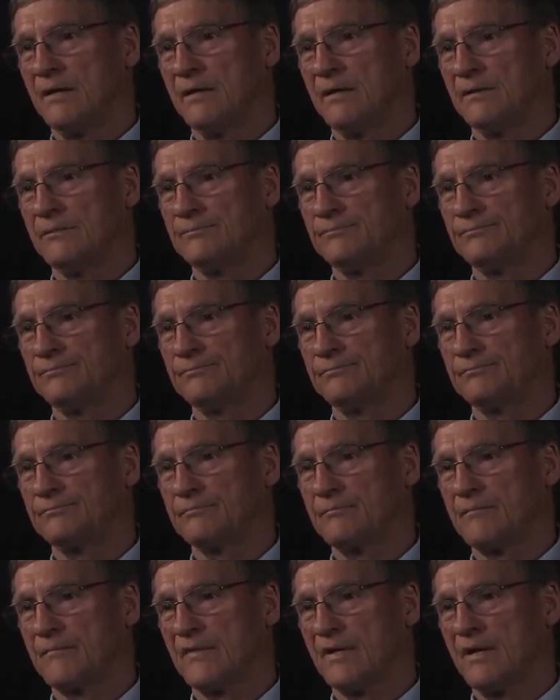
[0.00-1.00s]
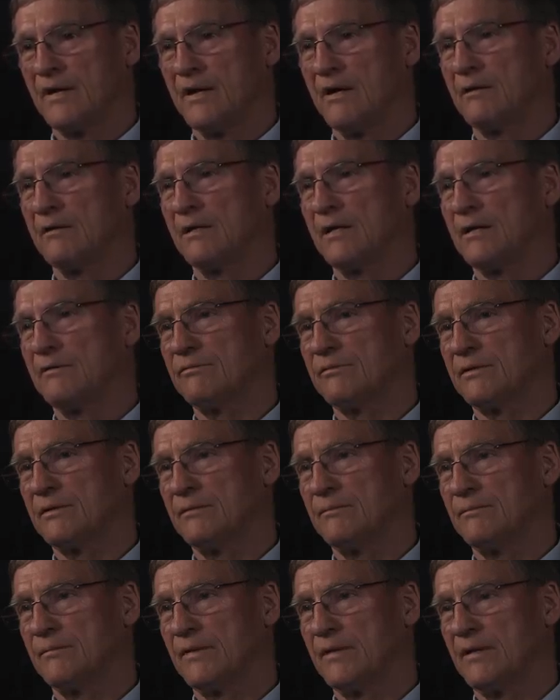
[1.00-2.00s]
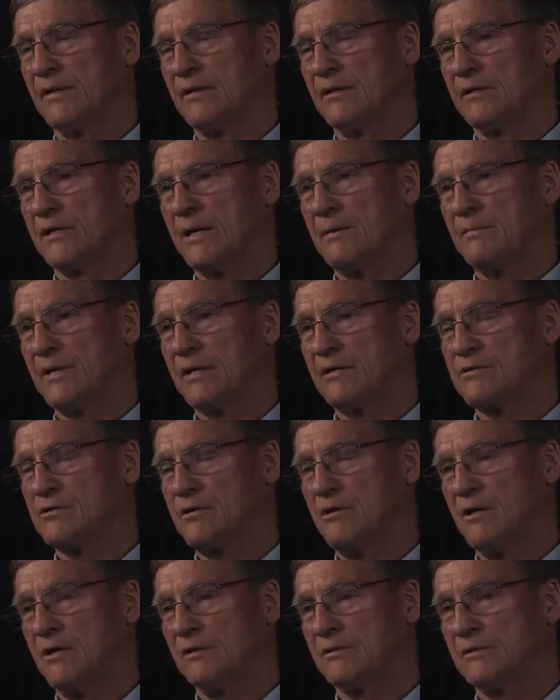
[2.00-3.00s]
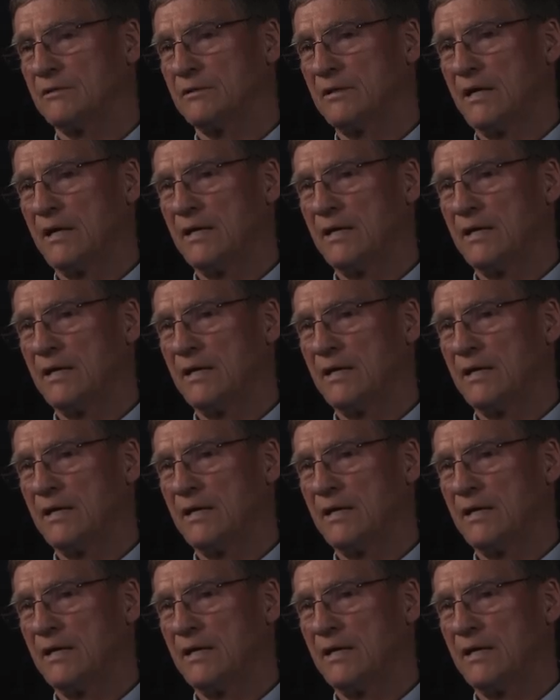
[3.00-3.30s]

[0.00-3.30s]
um, airlift, the combat assault,